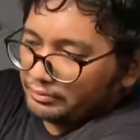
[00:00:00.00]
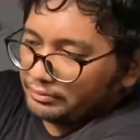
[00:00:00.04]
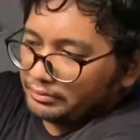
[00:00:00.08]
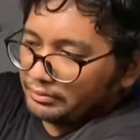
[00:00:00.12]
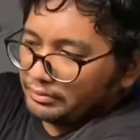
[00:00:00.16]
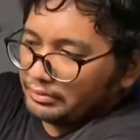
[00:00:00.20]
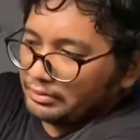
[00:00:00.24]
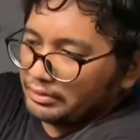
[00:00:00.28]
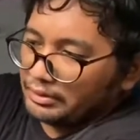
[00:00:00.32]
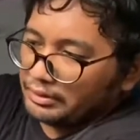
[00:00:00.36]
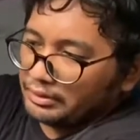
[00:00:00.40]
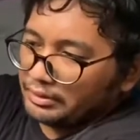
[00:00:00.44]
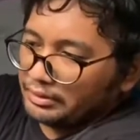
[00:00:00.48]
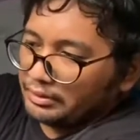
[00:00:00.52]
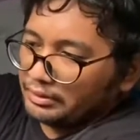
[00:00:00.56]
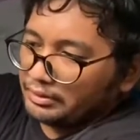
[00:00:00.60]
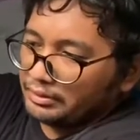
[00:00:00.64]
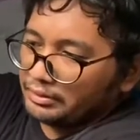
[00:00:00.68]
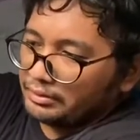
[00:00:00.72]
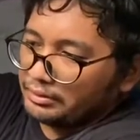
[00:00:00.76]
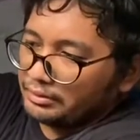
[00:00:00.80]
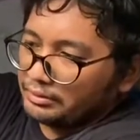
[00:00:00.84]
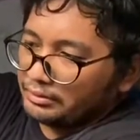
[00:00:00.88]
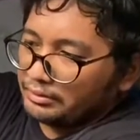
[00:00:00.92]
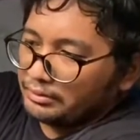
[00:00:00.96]
Yeah,
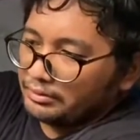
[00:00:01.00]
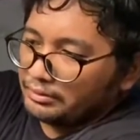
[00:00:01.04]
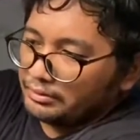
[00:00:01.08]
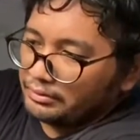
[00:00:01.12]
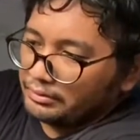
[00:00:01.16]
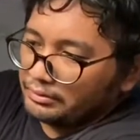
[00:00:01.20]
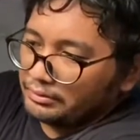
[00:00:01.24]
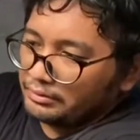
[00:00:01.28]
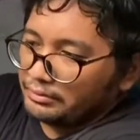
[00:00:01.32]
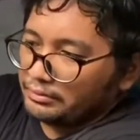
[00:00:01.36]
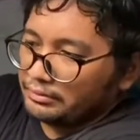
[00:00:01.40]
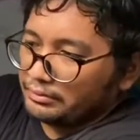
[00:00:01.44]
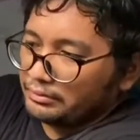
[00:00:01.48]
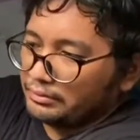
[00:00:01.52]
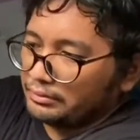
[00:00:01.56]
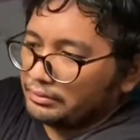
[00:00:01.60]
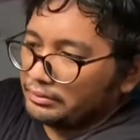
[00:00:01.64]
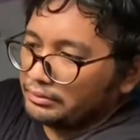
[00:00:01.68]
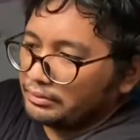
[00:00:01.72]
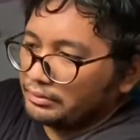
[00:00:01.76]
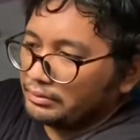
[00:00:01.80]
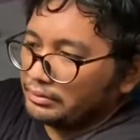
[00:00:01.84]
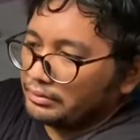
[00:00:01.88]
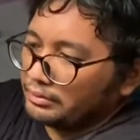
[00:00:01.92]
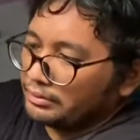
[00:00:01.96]

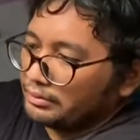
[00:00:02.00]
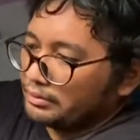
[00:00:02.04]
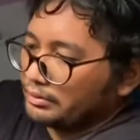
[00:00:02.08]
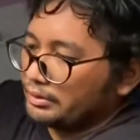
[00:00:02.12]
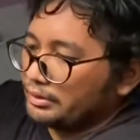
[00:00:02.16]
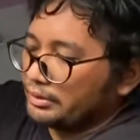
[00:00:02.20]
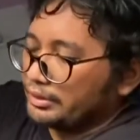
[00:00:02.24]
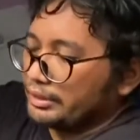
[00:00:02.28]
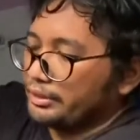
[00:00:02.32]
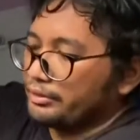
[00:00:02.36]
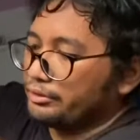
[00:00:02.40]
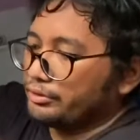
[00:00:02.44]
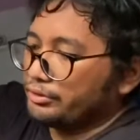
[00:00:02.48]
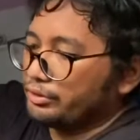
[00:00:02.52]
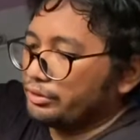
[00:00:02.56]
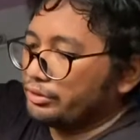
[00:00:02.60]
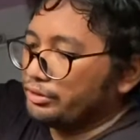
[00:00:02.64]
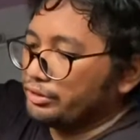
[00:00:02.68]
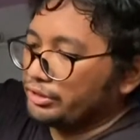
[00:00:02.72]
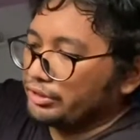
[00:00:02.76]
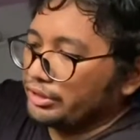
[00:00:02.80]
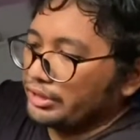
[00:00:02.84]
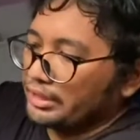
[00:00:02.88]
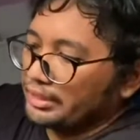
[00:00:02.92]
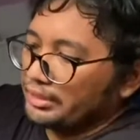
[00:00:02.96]
you can also
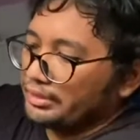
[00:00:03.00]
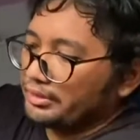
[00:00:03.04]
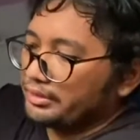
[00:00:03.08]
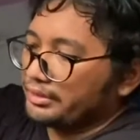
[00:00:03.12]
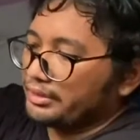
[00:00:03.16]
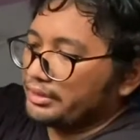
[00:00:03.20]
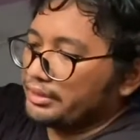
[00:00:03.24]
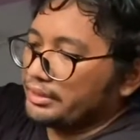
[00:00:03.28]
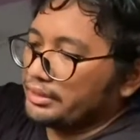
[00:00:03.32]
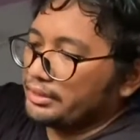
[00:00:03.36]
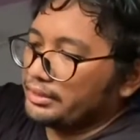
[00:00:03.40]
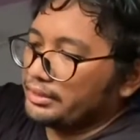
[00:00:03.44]
use your Allen key,